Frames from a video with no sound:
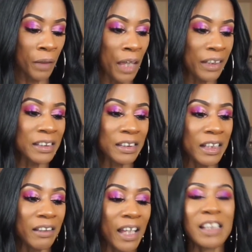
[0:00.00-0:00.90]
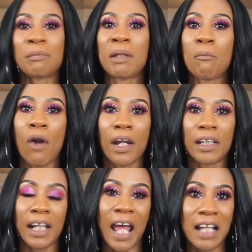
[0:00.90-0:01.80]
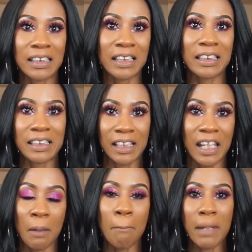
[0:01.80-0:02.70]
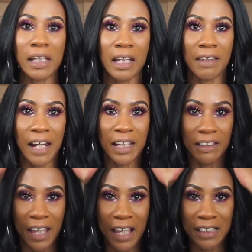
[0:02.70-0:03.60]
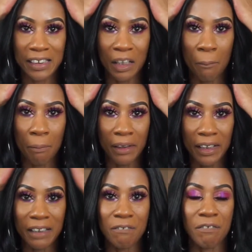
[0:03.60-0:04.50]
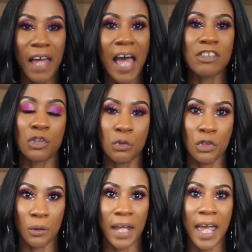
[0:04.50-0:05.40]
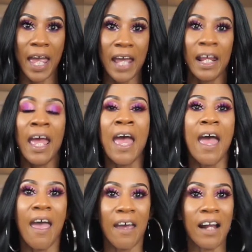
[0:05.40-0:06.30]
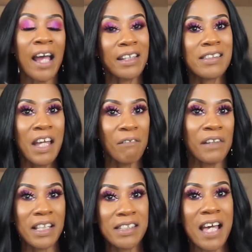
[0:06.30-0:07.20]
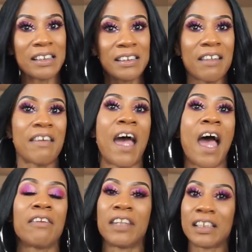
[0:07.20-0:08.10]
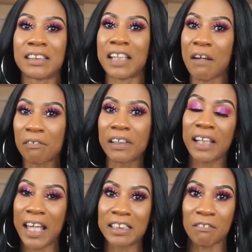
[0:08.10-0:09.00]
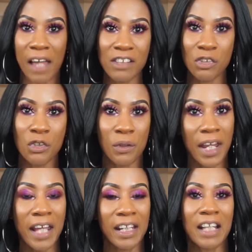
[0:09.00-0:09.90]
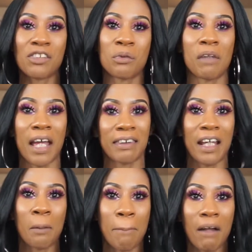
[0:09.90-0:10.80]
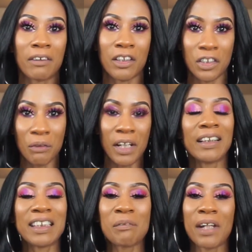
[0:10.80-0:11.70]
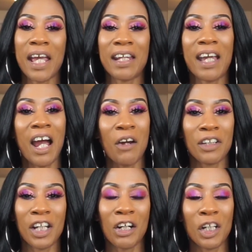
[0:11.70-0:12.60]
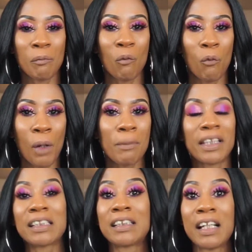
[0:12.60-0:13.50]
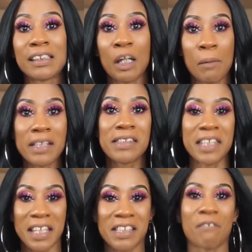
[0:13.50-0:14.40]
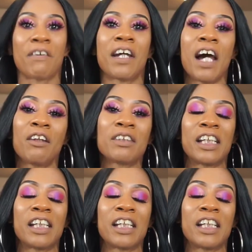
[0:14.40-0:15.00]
the sleek lay is being marketed as it's sleek, meaning that it lays completely flat to your head. And I can definitely attest to that. This definitely lays flat to your head and I do like that about the unit. Just went ahead and got her in color number one, but this does come in 10 different colors.